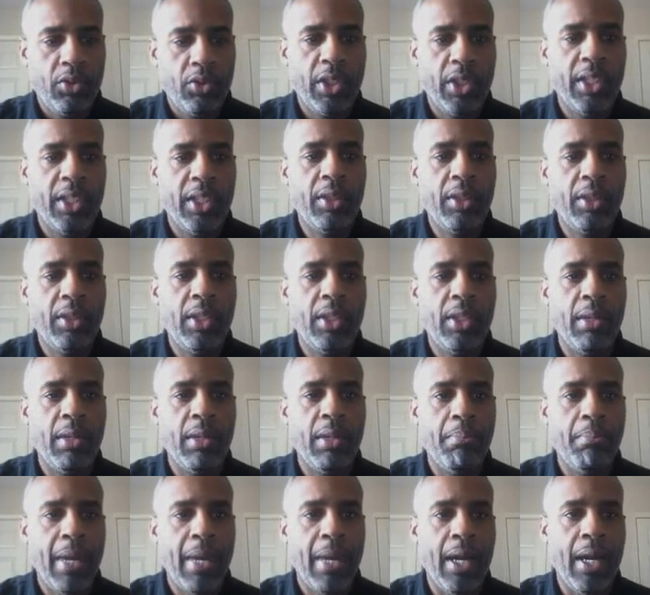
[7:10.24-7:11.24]
to get the
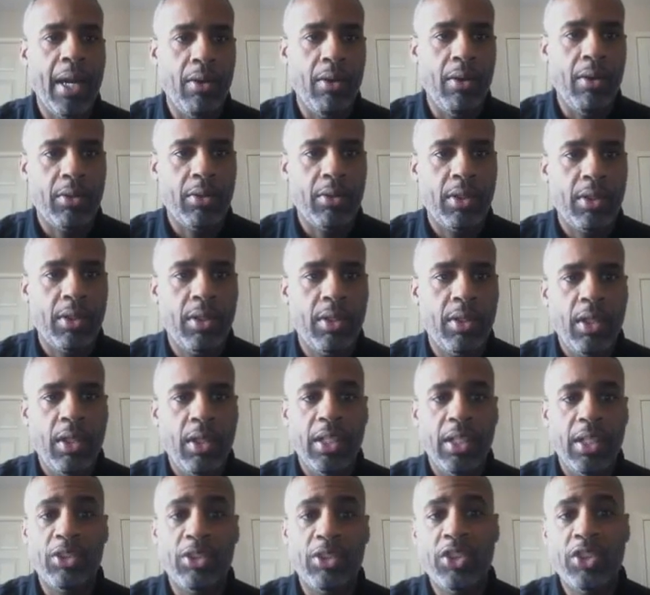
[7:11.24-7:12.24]
amount,
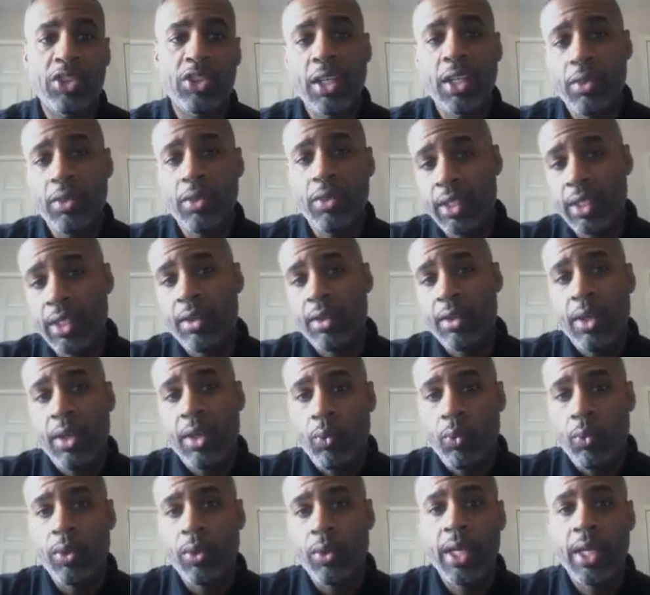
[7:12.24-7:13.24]
now generally
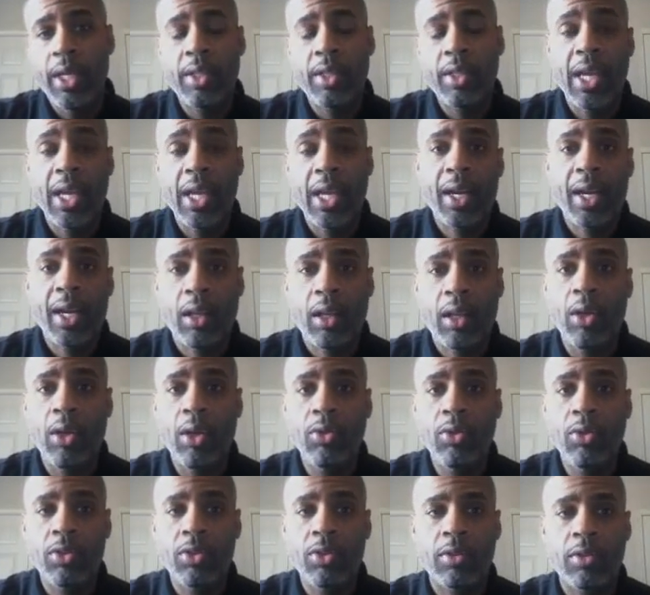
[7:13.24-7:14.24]
when they're that
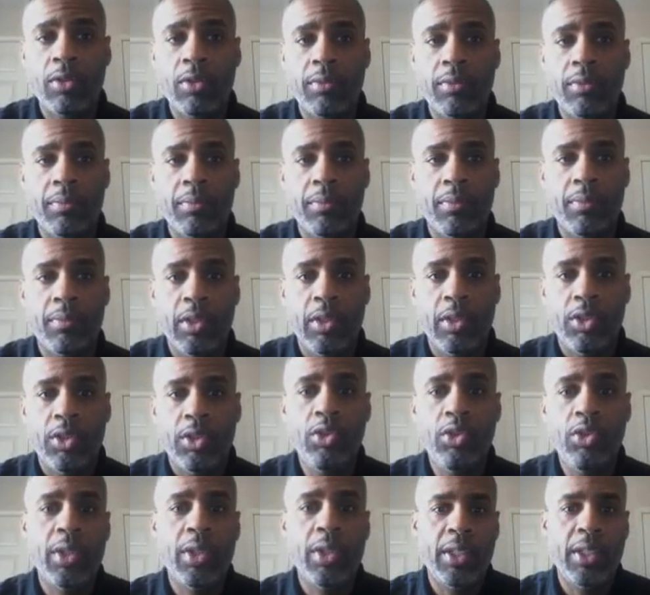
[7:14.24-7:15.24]
close,
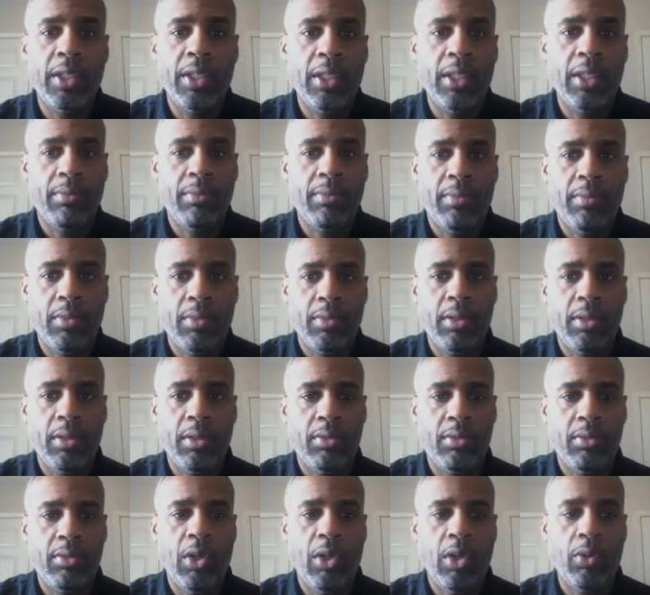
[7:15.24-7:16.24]
you can get the
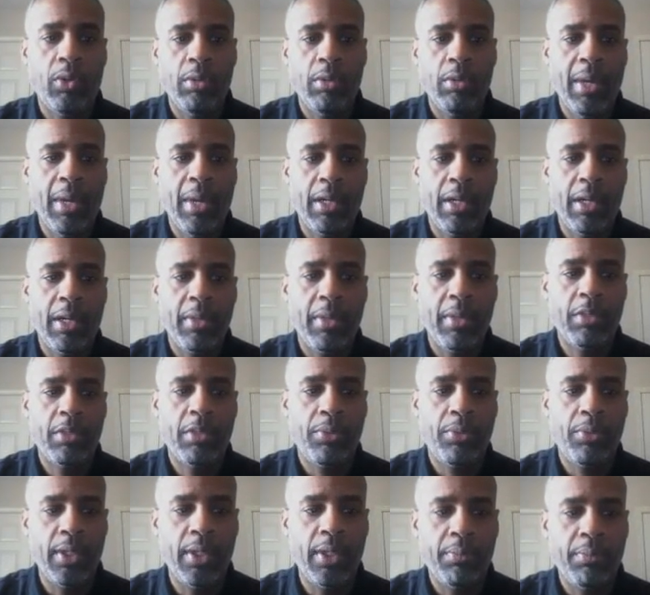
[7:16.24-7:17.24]
total amount. I mean, it's
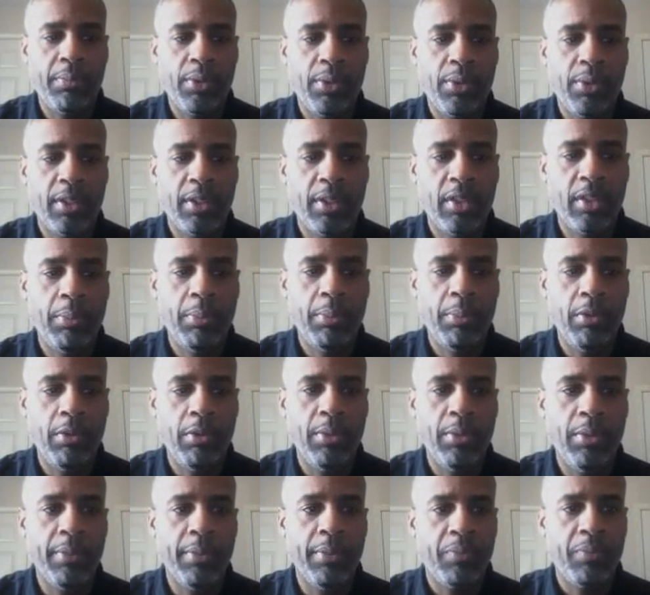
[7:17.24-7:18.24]
pretty simple,
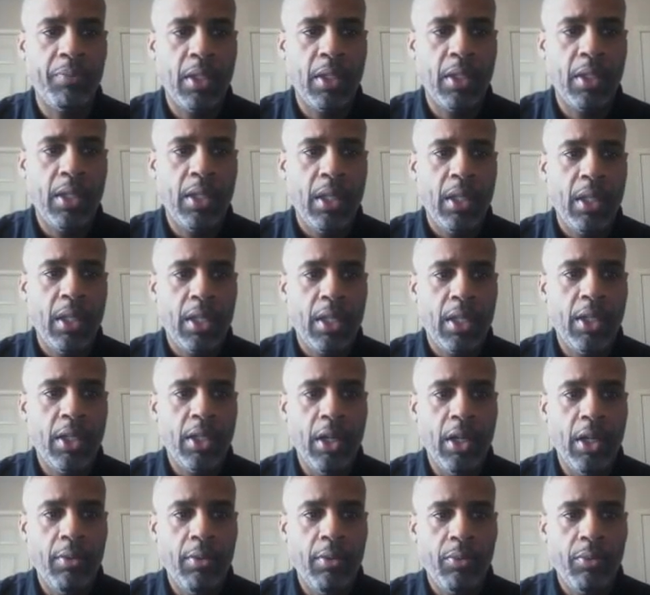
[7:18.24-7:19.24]
but you
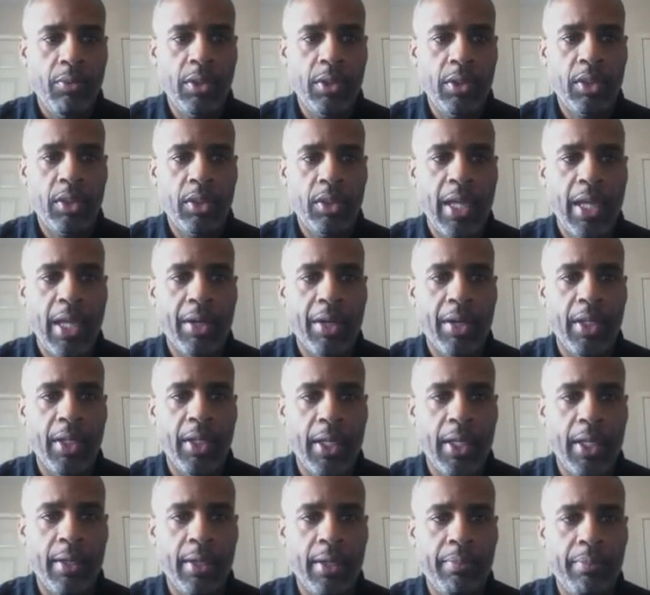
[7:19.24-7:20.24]
know, we just
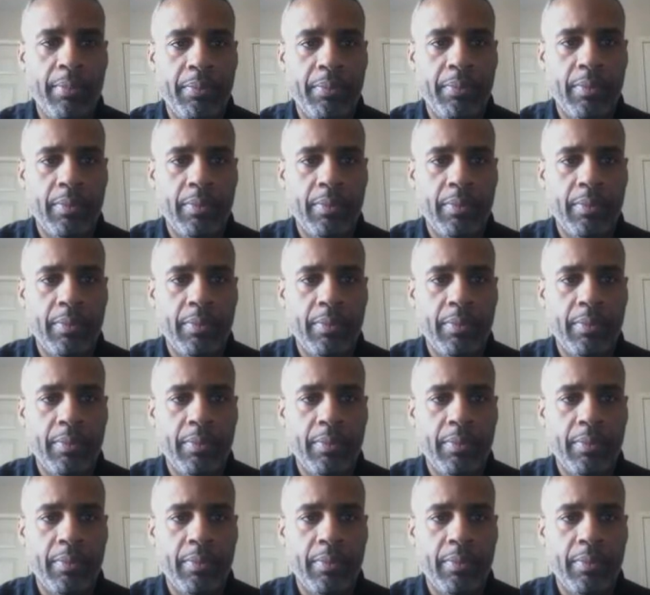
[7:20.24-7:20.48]
calculate it.